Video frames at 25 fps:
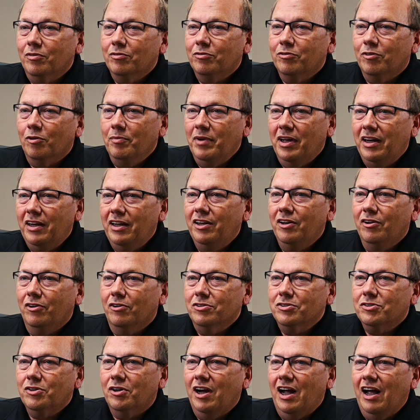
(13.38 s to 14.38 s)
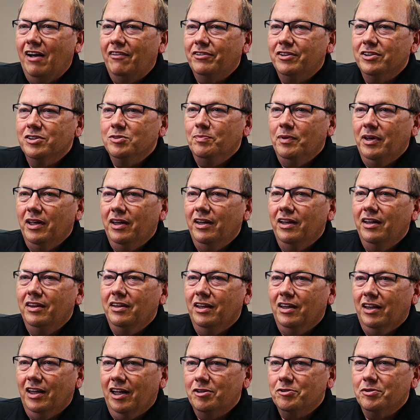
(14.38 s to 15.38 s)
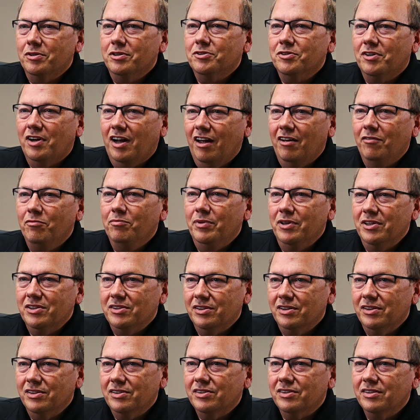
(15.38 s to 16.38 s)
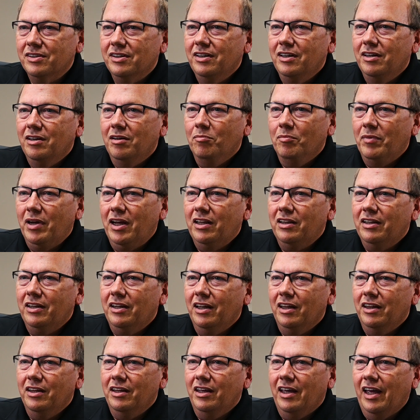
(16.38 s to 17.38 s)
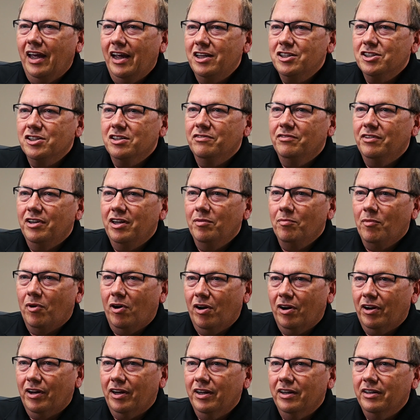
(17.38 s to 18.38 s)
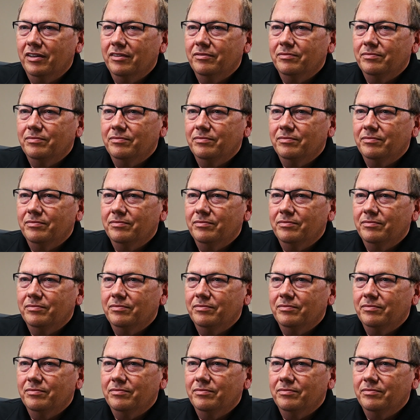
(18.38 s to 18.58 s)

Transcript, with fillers: For many years, Kraft has been in the electric drive business, mainly in the AGV market.